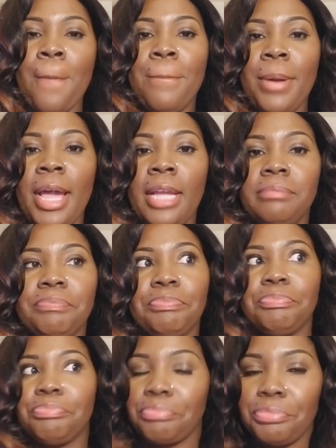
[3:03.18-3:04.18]
but
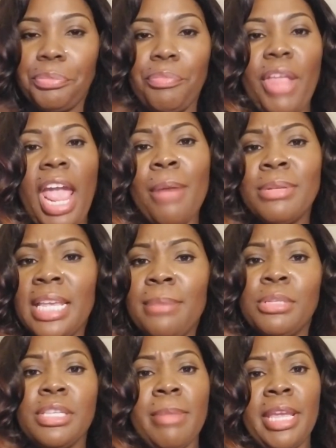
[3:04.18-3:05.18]
I was
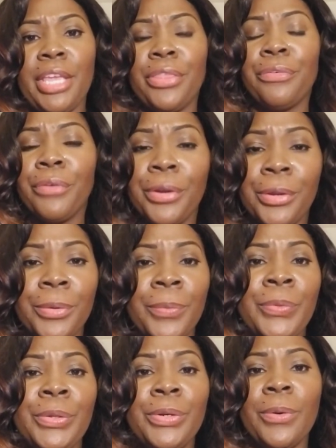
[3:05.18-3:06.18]
able to make it
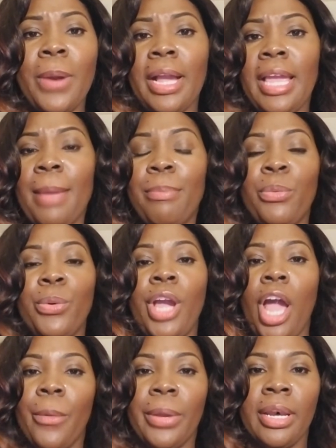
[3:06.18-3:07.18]
through. I kept on
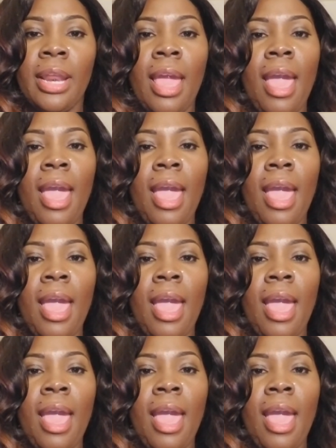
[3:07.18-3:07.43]
going.